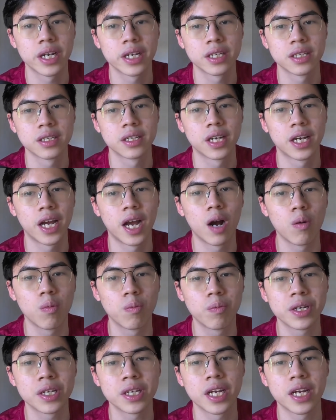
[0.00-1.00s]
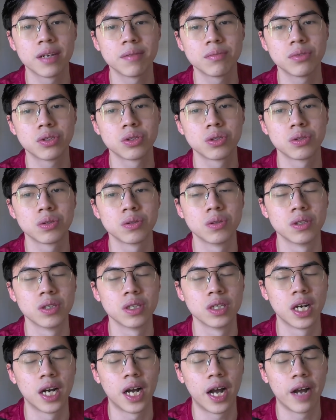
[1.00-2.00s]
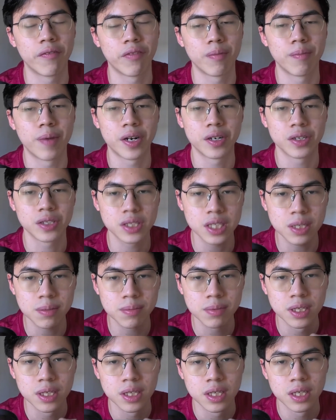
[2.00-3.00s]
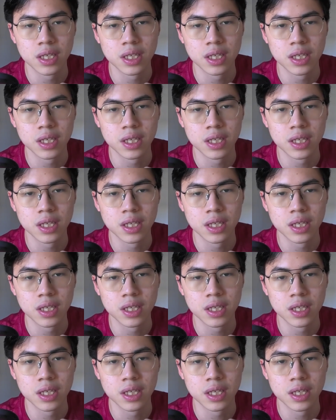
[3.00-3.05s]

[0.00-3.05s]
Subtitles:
and helping them to have a better sleep.